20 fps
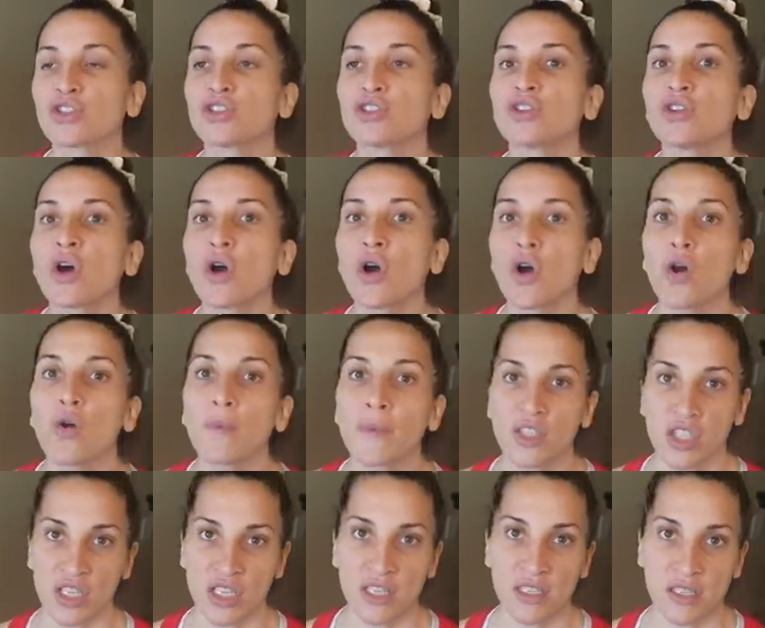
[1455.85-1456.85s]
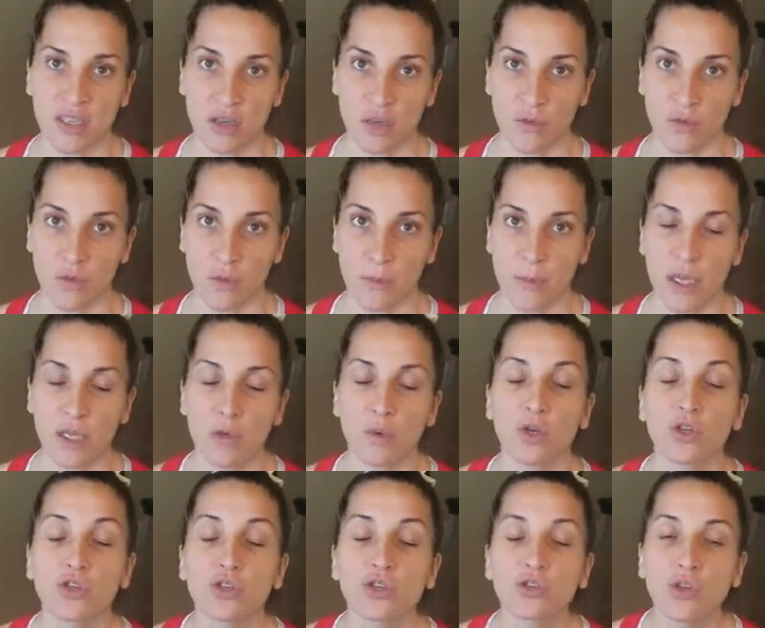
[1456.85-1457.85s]
so much easier for me. You
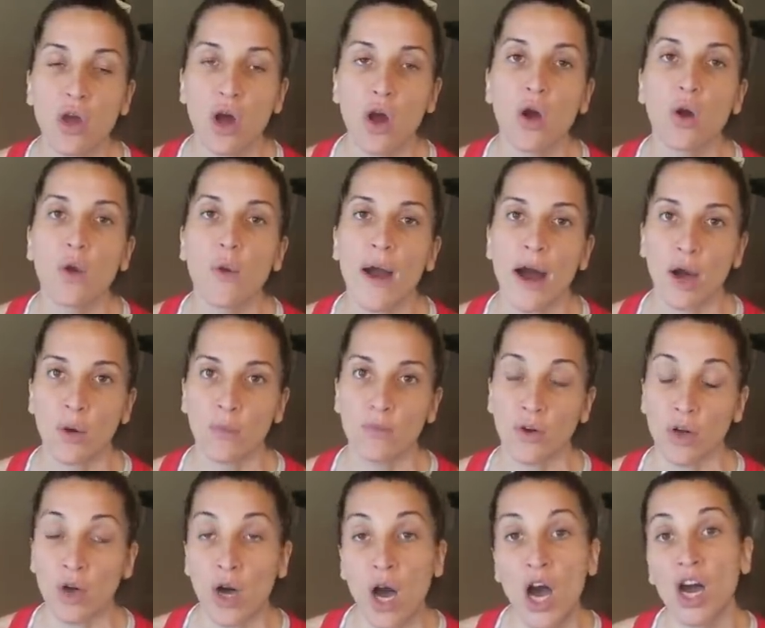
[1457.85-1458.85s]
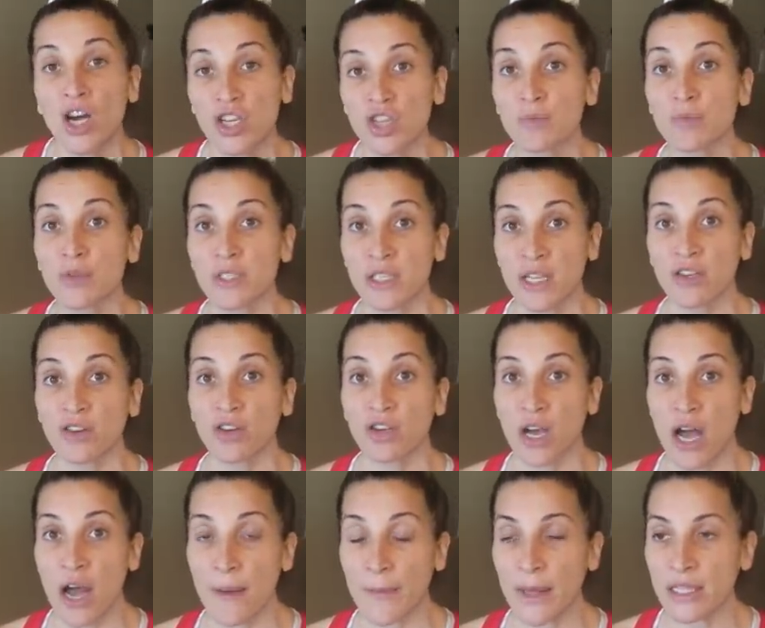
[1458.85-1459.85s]
are so helpful. one hundred percent of your
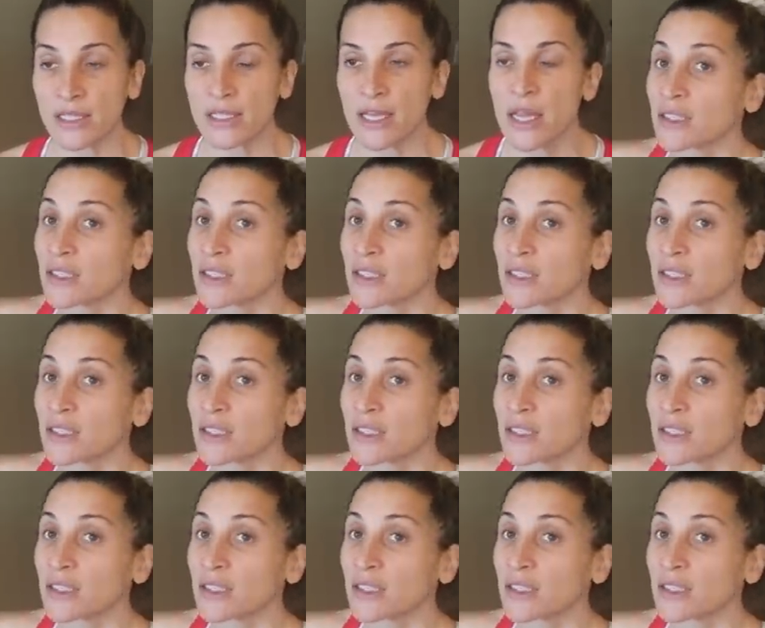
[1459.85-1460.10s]
comments.